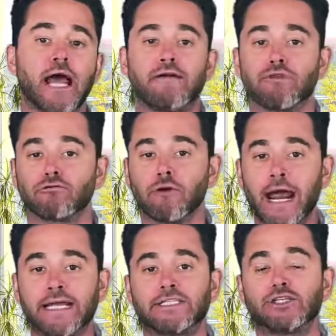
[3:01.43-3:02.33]
have the
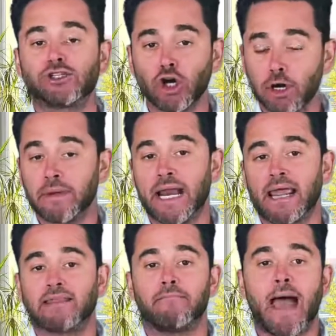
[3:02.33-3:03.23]
right to
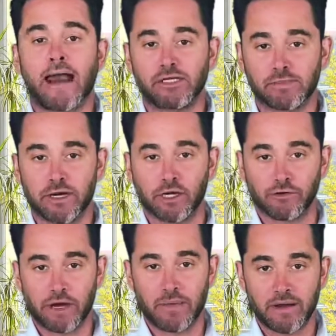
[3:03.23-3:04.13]
terminate the management
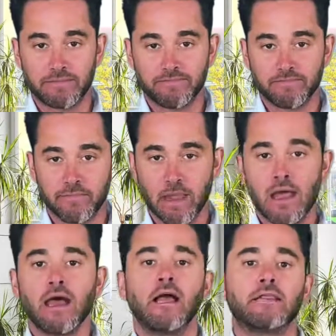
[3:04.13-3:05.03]
agreement.
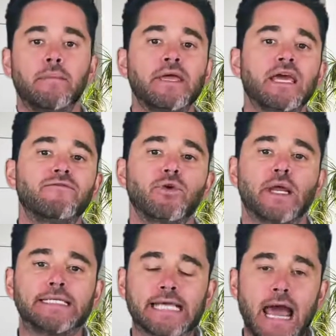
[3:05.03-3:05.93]
Let me give you an
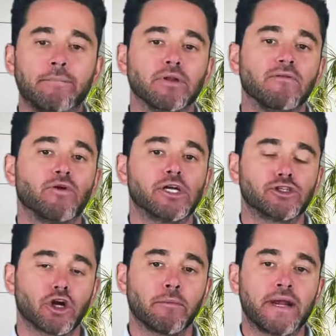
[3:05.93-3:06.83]
example of what a
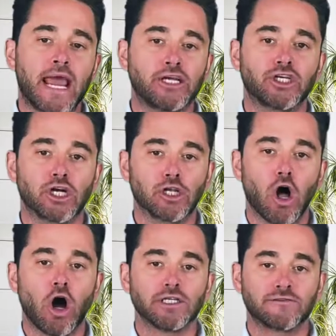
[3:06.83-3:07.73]
termination
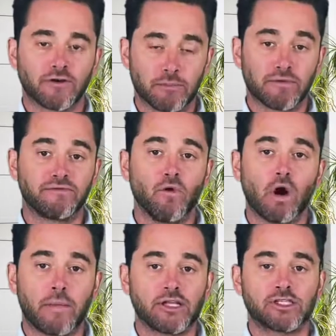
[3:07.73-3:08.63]
clause for
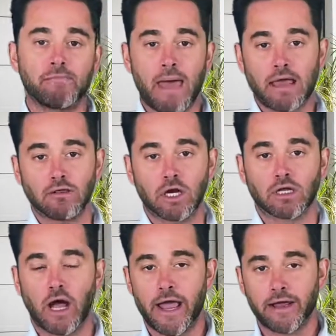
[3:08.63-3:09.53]
performance may look
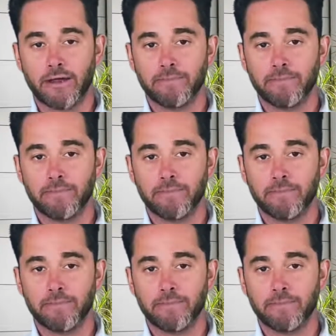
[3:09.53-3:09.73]
like.